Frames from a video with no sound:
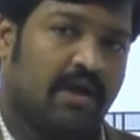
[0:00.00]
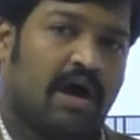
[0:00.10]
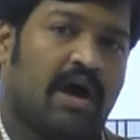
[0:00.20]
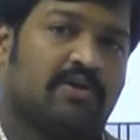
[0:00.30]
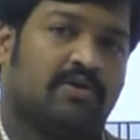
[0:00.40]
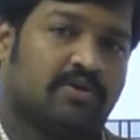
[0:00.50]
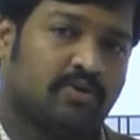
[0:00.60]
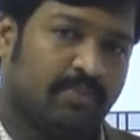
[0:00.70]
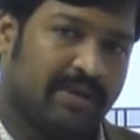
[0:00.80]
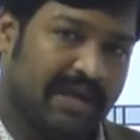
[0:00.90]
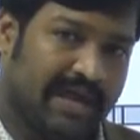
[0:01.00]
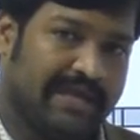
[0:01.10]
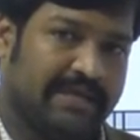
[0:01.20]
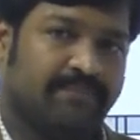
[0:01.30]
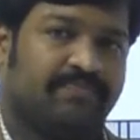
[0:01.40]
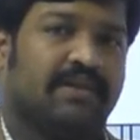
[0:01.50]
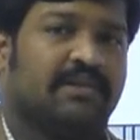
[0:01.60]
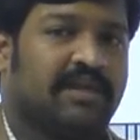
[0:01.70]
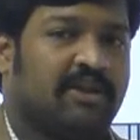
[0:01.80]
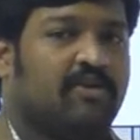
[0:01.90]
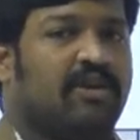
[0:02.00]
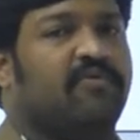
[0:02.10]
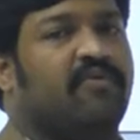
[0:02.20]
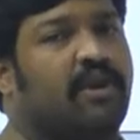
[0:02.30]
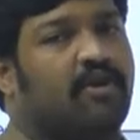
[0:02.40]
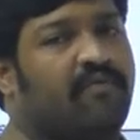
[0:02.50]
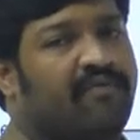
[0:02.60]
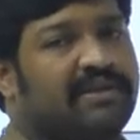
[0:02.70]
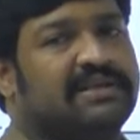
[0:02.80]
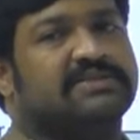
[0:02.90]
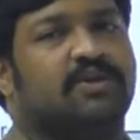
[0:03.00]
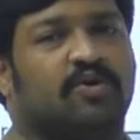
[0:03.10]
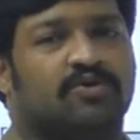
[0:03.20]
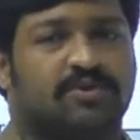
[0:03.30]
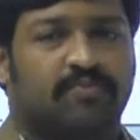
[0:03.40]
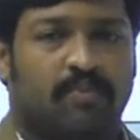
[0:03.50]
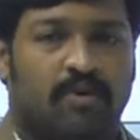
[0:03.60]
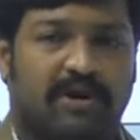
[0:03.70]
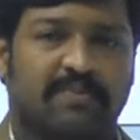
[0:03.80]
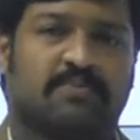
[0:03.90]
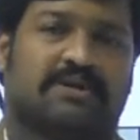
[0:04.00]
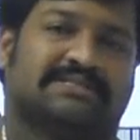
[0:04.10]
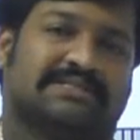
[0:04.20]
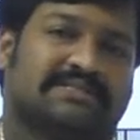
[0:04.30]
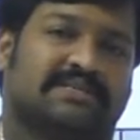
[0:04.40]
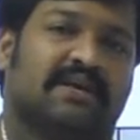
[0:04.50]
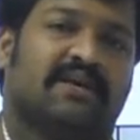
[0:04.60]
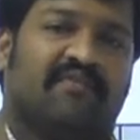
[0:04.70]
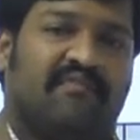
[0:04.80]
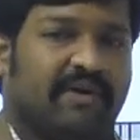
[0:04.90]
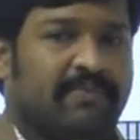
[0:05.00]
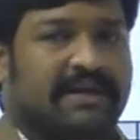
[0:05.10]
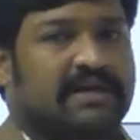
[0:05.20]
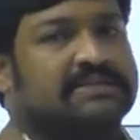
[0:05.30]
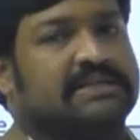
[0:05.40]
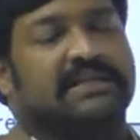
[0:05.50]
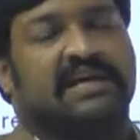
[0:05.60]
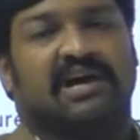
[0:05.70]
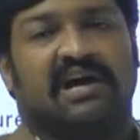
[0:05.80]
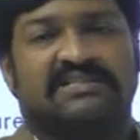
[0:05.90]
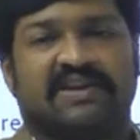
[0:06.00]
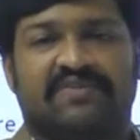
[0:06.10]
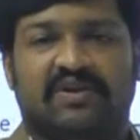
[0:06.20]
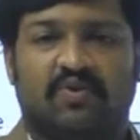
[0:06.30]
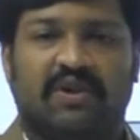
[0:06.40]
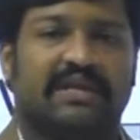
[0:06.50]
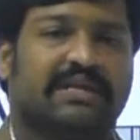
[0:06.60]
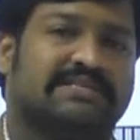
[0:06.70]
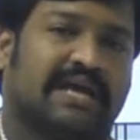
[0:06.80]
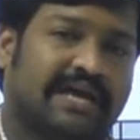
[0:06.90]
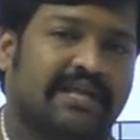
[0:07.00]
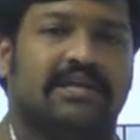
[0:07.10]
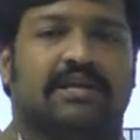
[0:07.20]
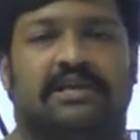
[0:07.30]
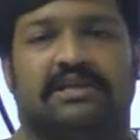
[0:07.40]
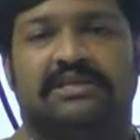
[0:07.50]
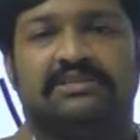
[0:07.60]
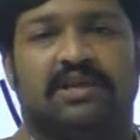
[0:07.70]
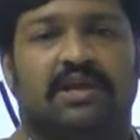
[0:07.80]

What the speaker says: are to be high, then only we will go for this closed molding process. Why? Because the cost of the tooling is high in this